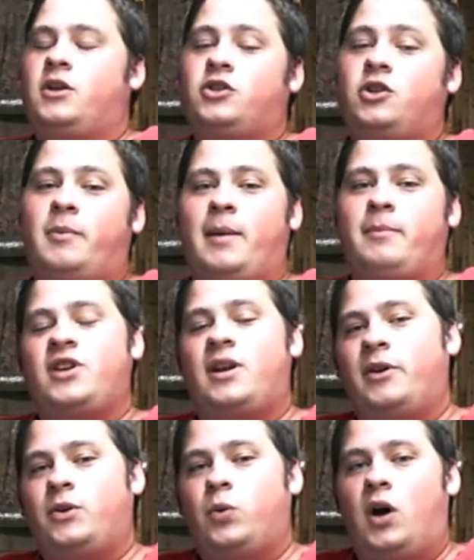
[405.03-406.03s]
So my name is
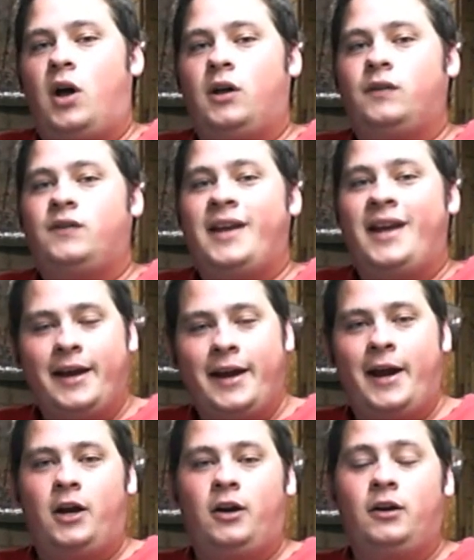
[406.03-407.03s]
Chathamboy twelve. Take
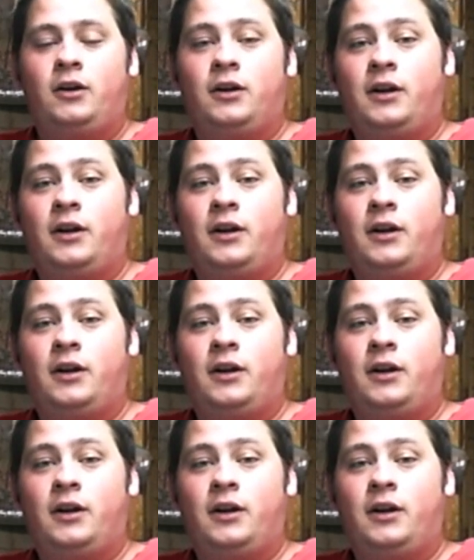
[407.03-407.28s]
care,